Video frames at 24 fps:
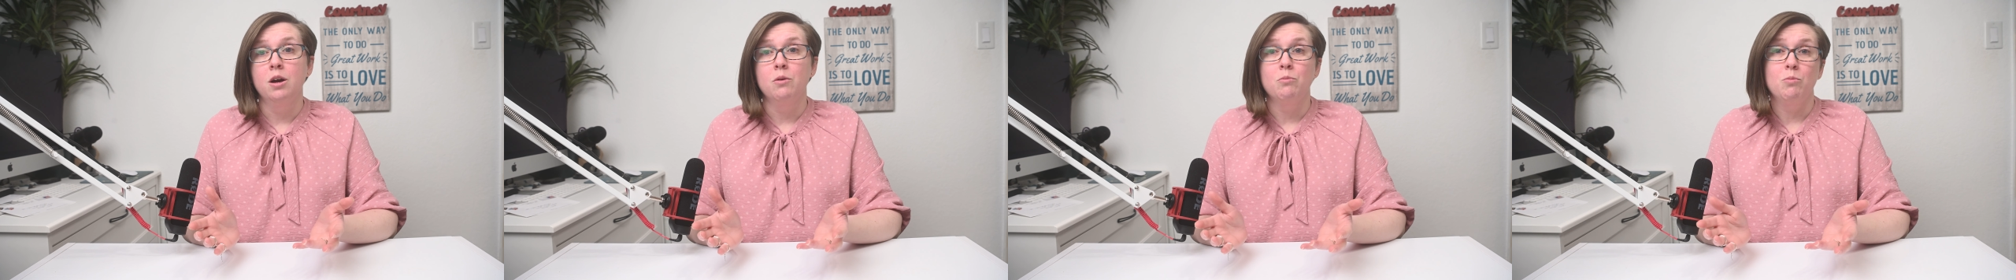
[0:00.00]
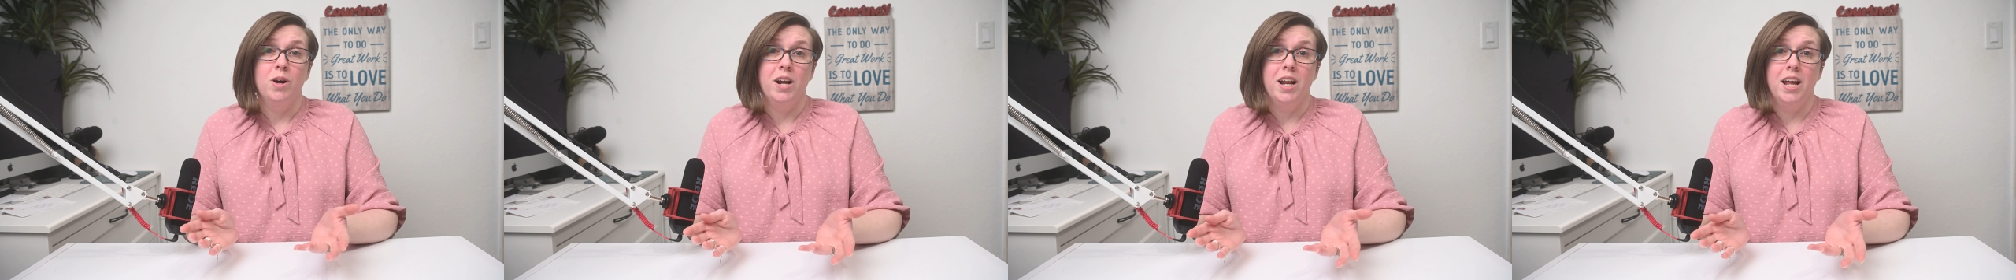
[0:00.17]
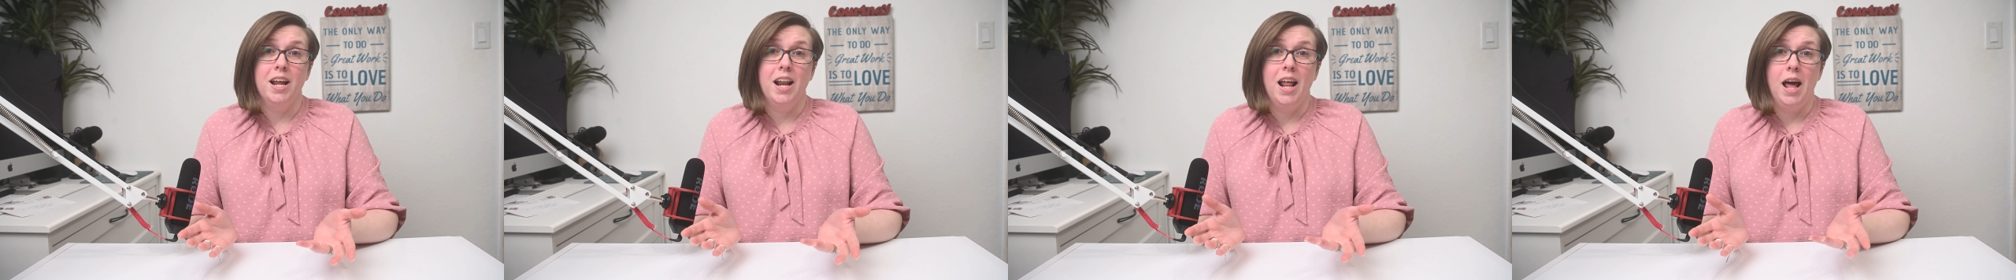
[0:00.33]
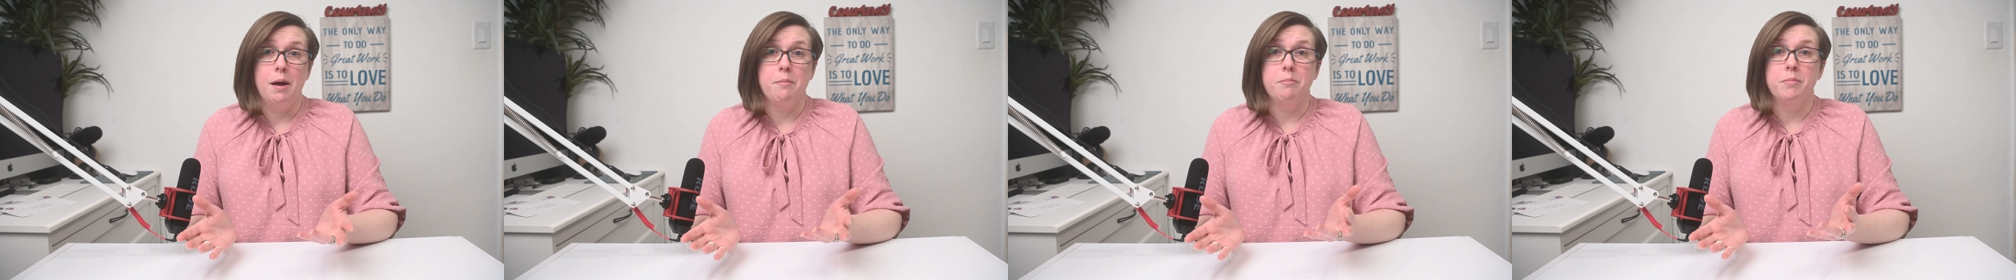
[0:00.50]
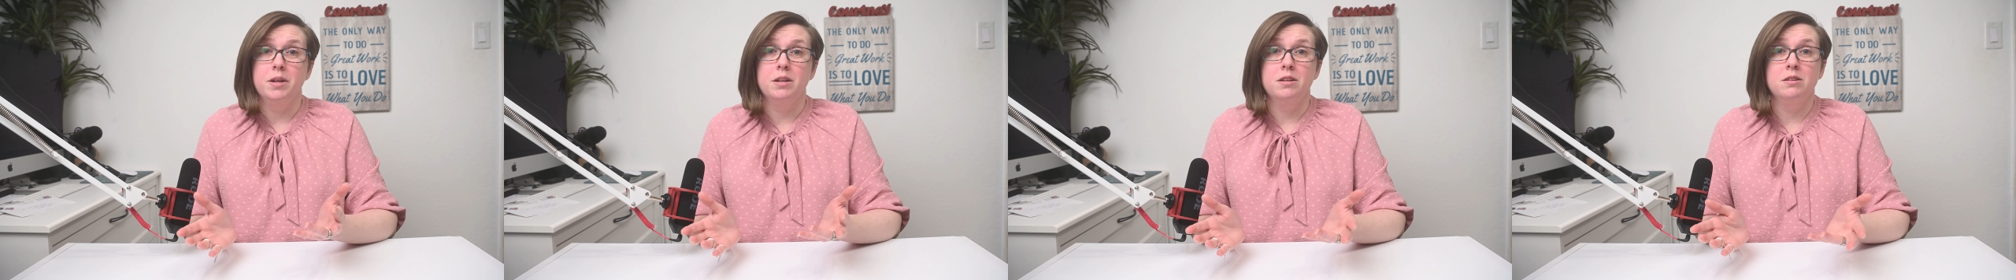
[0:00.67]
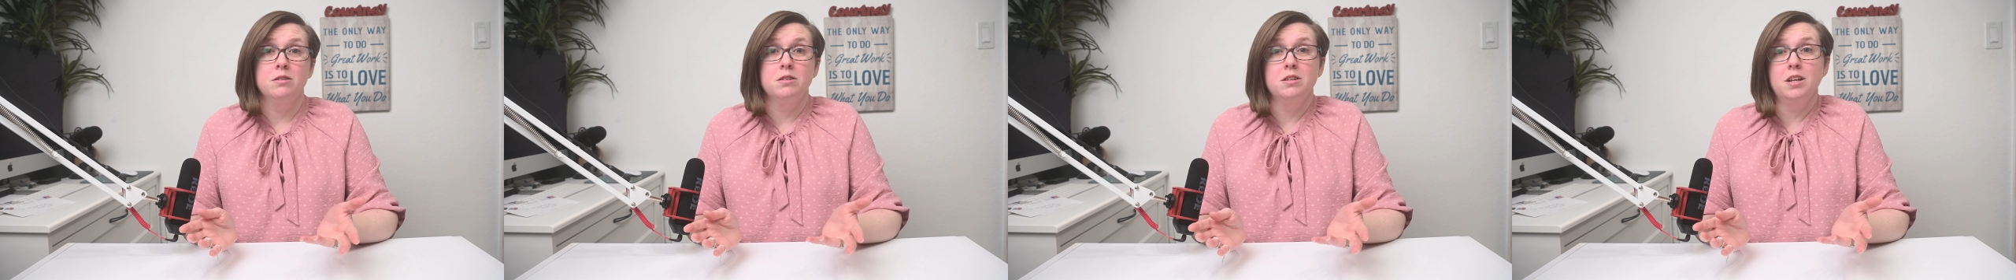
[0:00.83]
what had
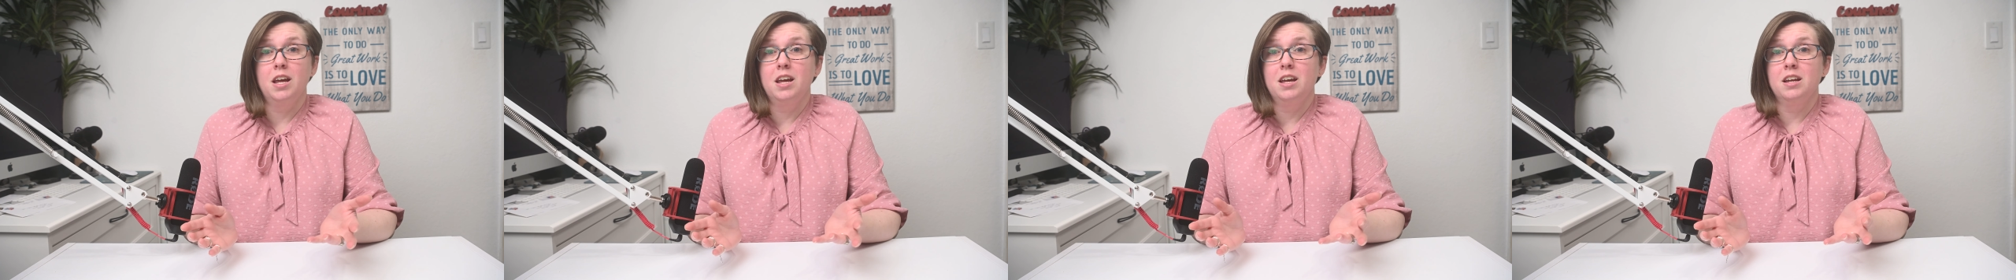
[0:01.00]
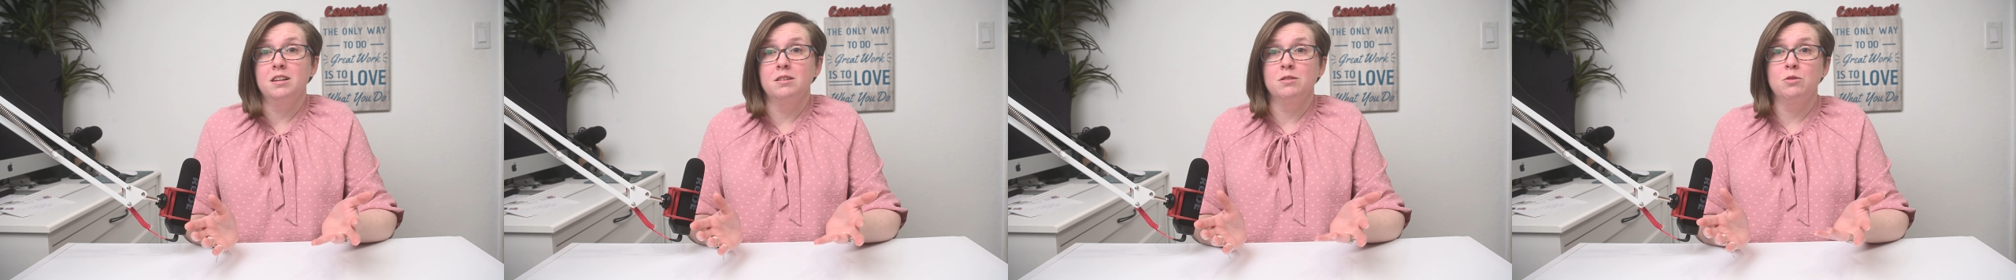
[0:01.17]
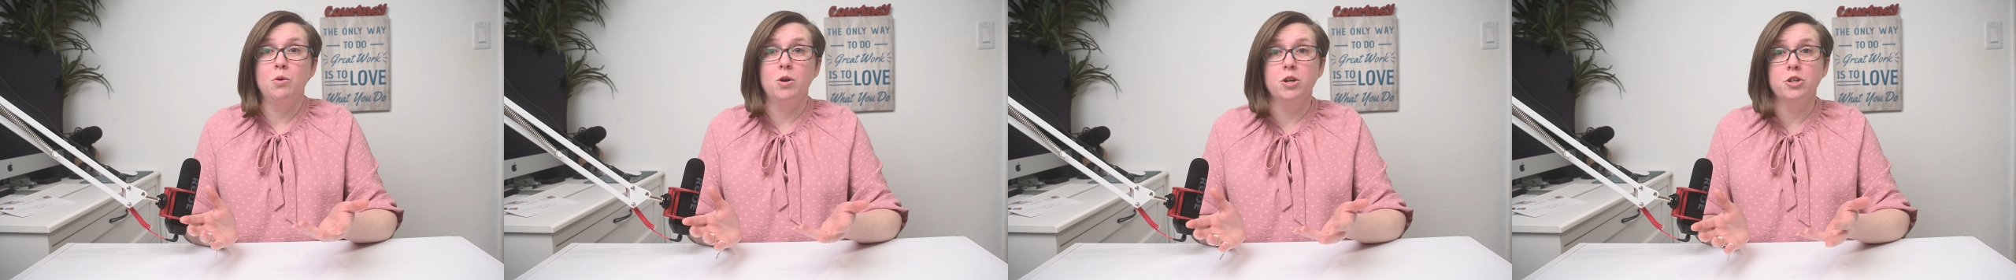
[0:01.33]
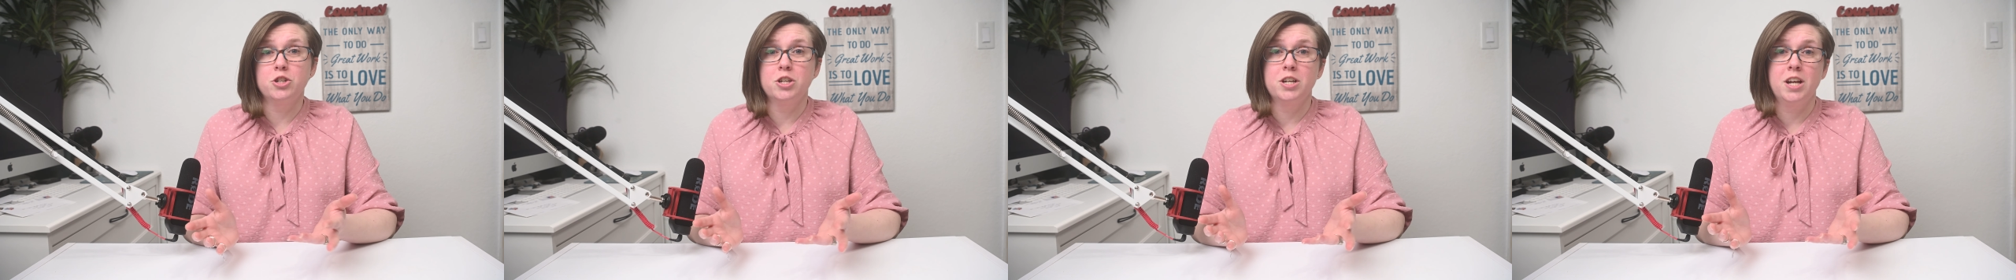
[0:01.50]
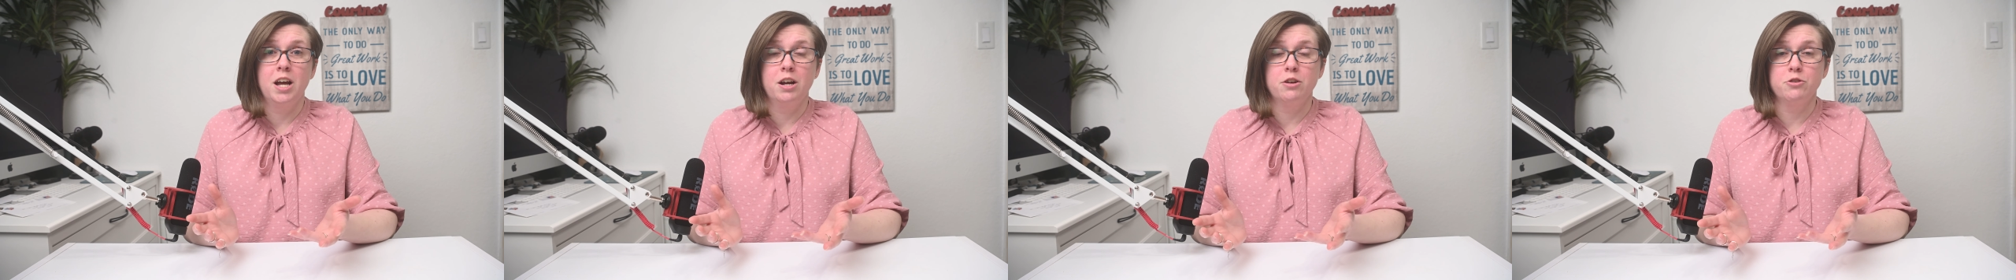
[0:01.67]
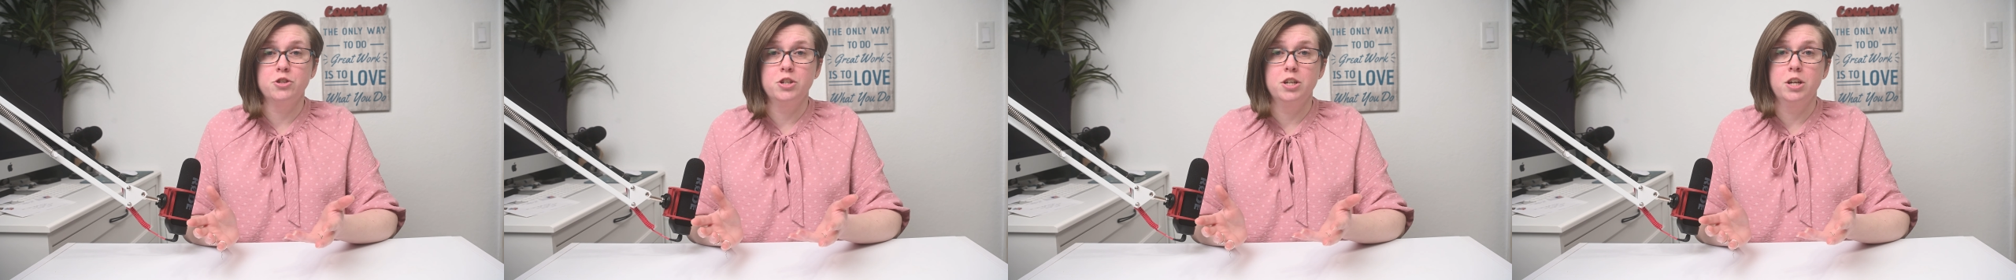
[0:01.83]
happened and questioned
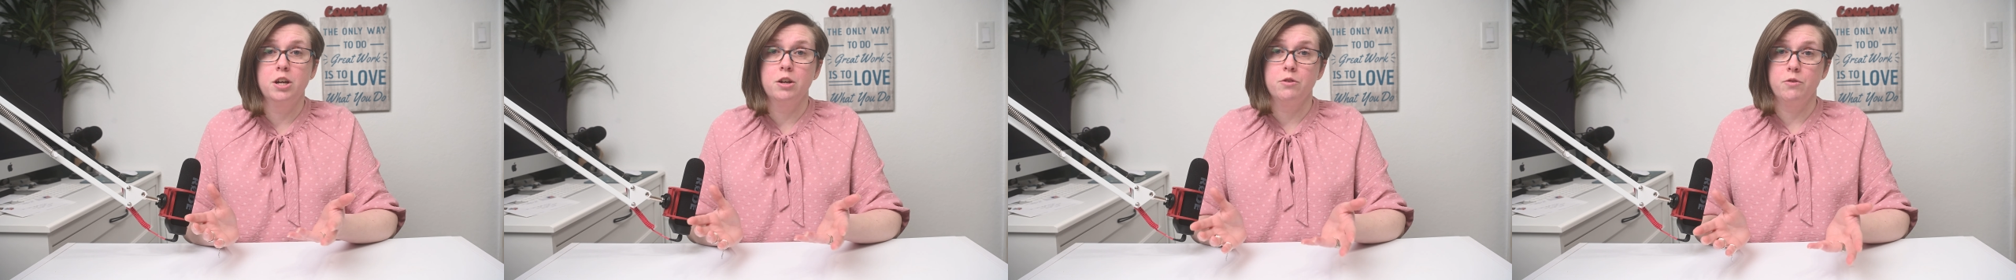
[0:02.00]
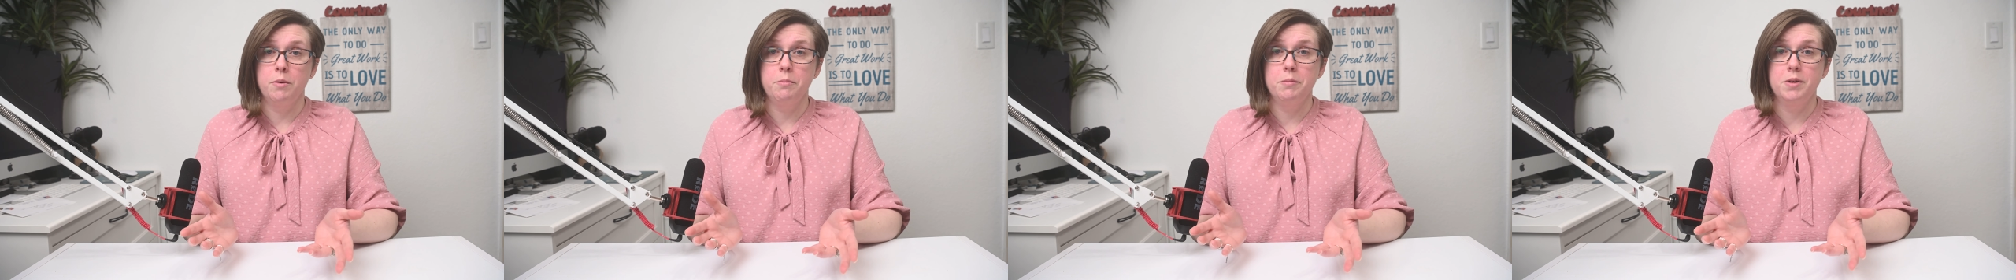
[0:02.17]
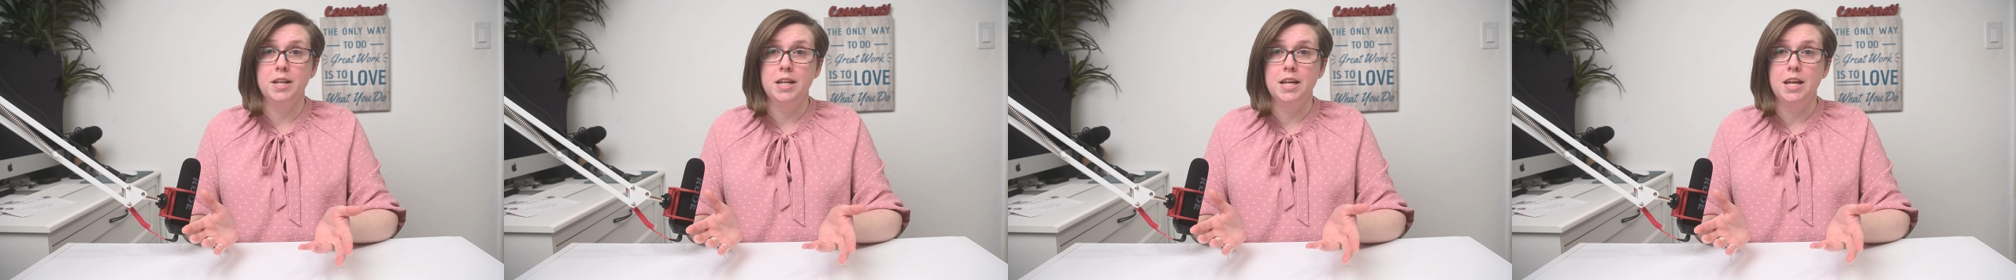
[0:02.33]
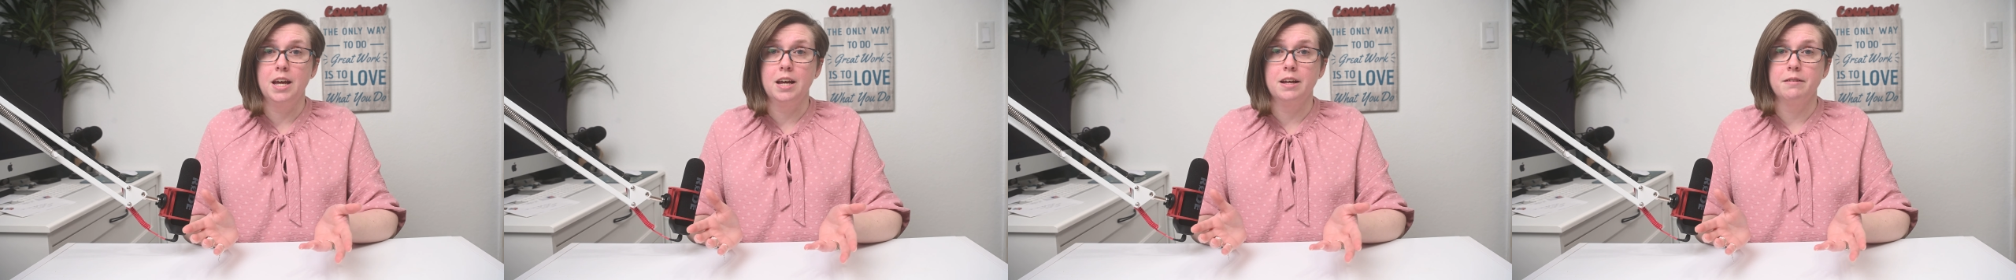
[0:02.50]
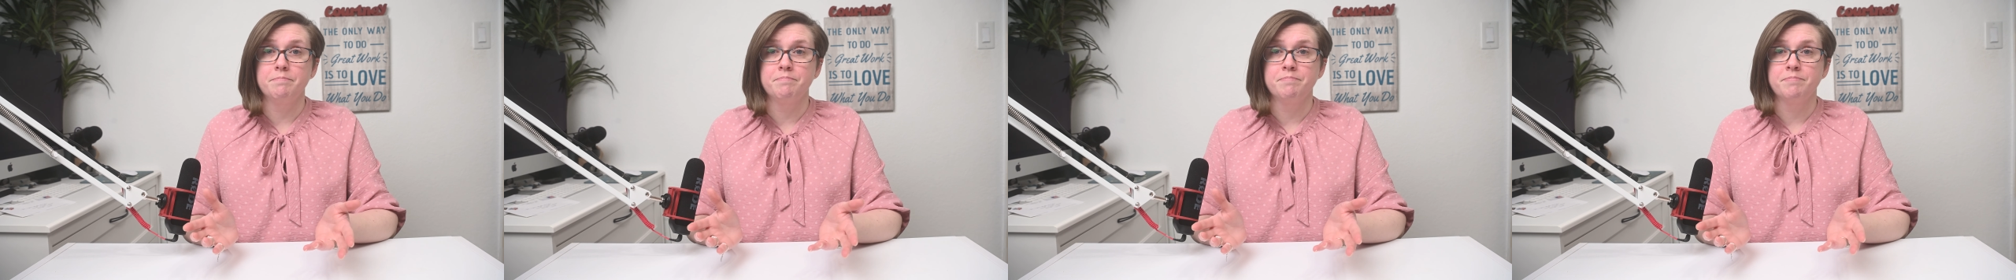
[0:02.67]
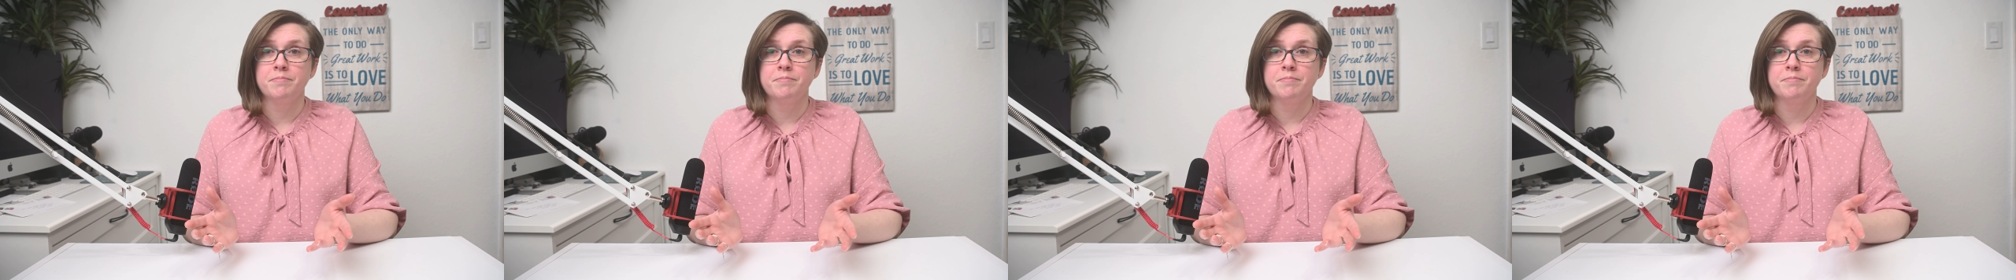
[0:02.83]
how she could remedy it.